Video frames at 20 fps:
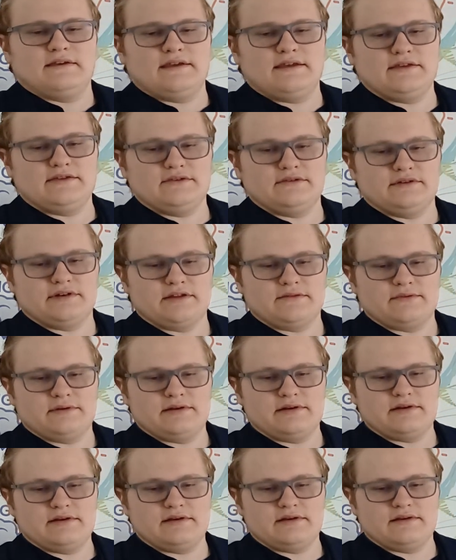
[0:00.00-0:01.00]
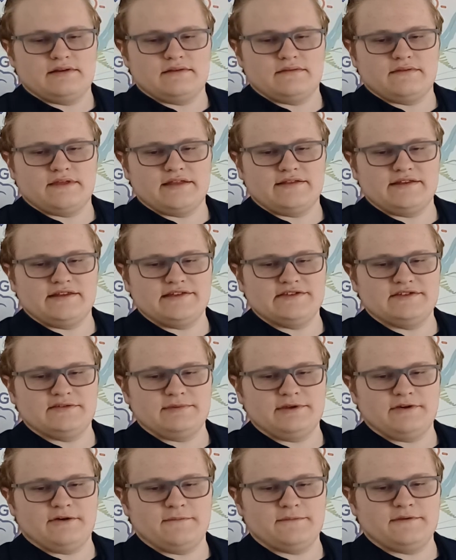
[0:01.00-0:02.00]
in your network that need to
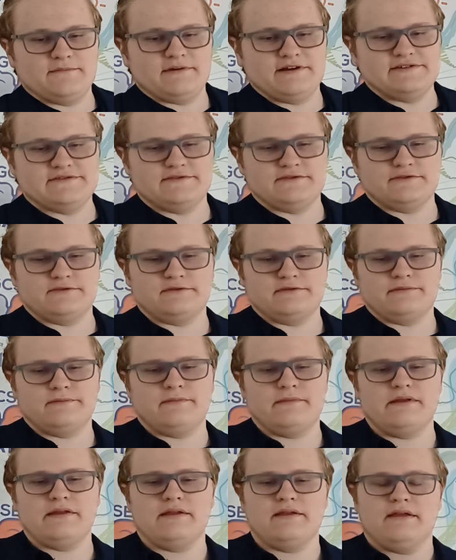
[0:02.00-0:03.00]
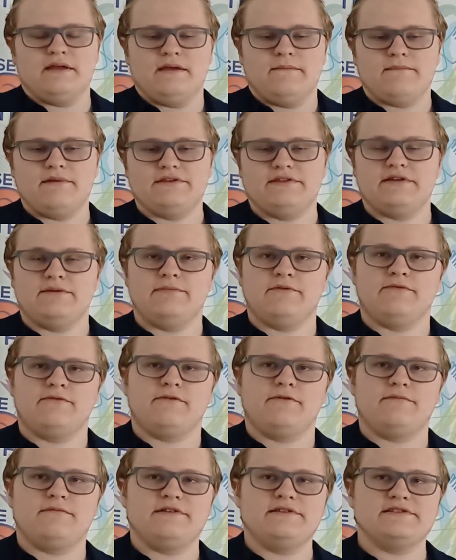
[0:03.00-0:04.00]
be optimized for better
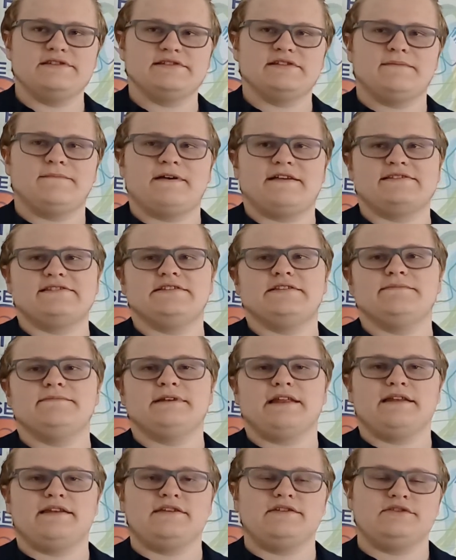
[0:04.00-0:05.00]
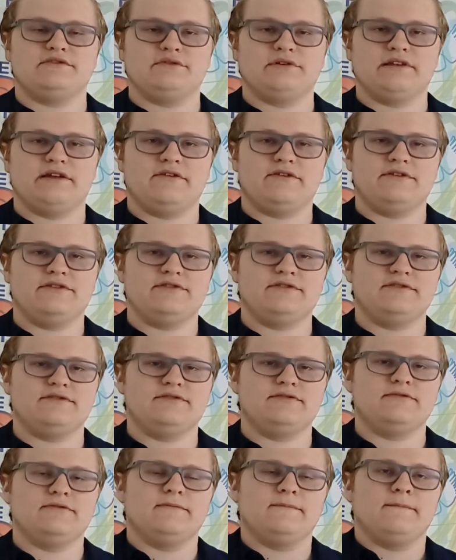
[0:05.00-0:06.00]
performance. Capacity planning to allow you
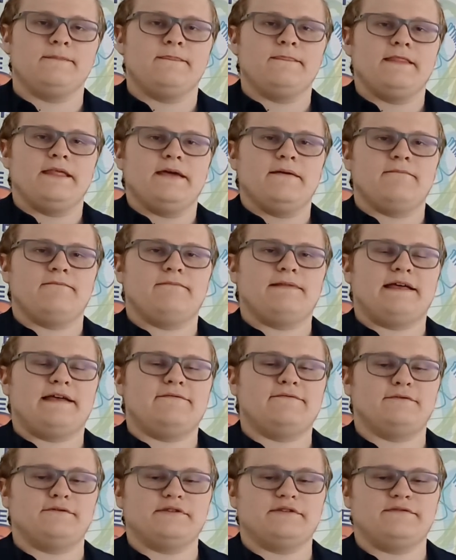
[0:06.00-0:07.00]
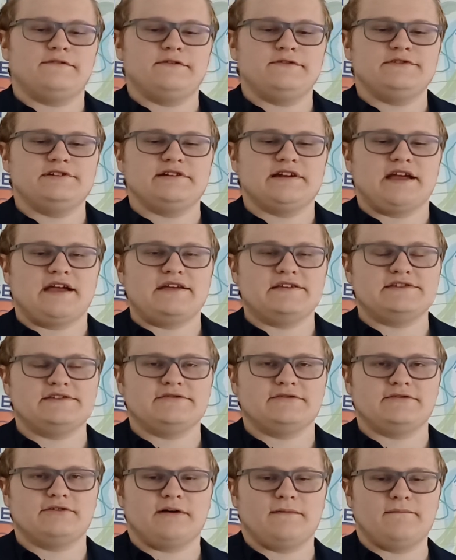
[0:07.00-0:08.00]
to plan for the future as
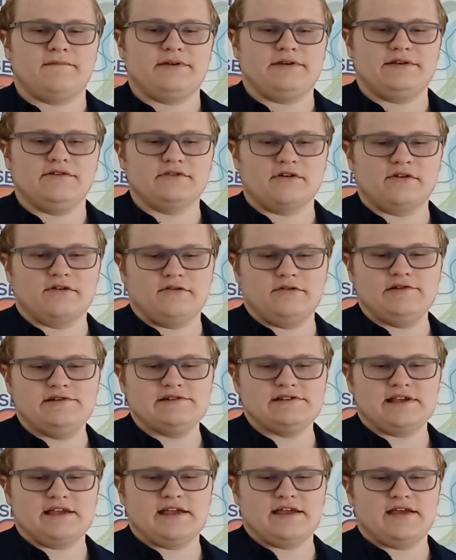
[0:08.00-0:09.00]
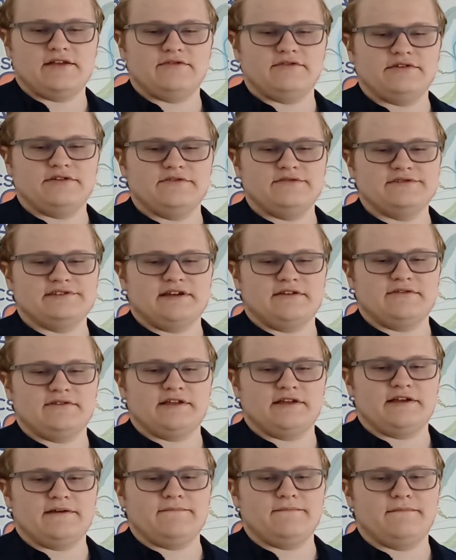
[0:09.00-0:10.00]
your company grows and reduce
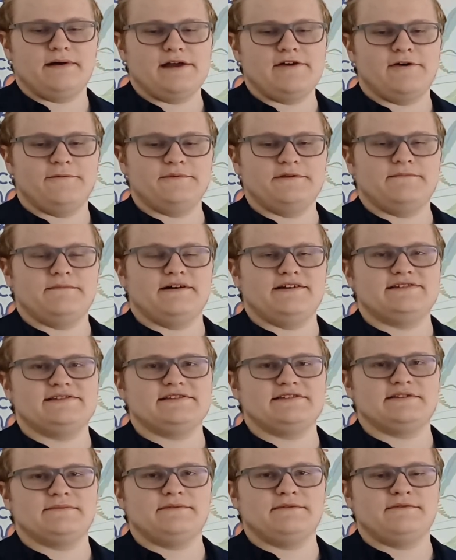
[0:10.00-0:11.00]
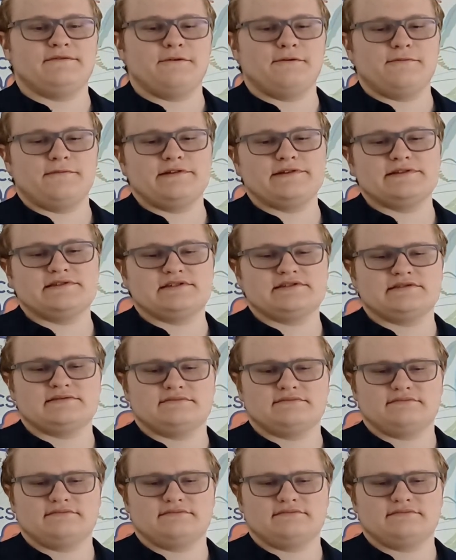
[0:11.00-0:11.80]
downtime by optimizing the performance.